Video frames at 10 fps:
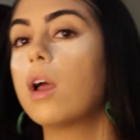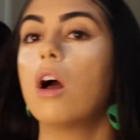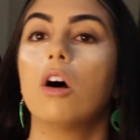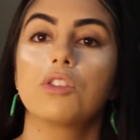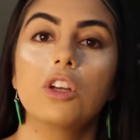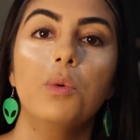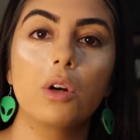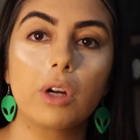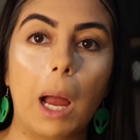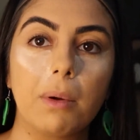I also will
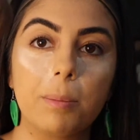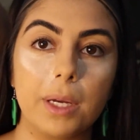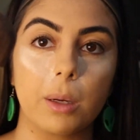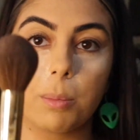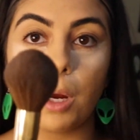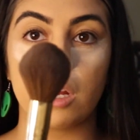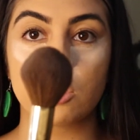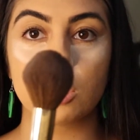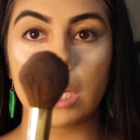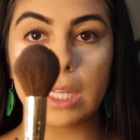grab a big
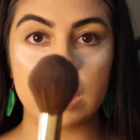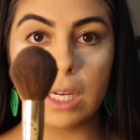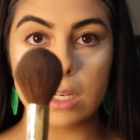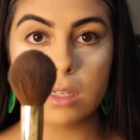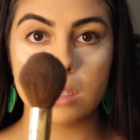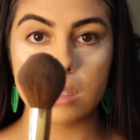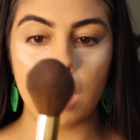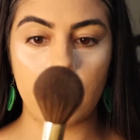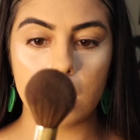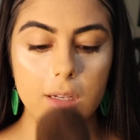brush like this
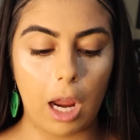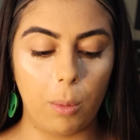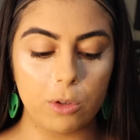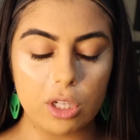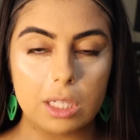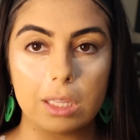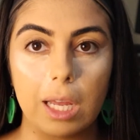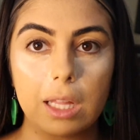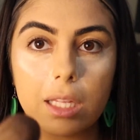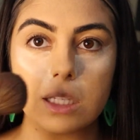and I will just
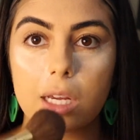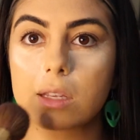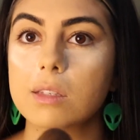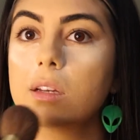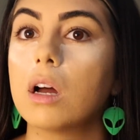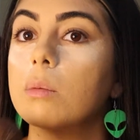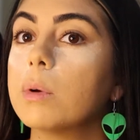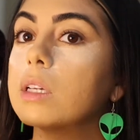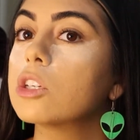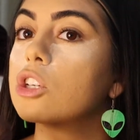lightly dust it on
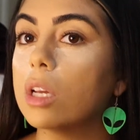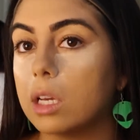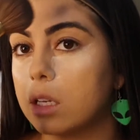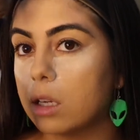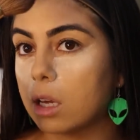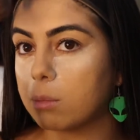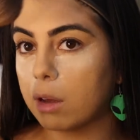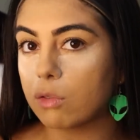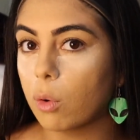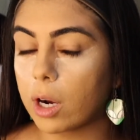my chin and
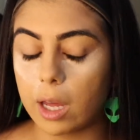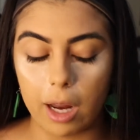my forehead.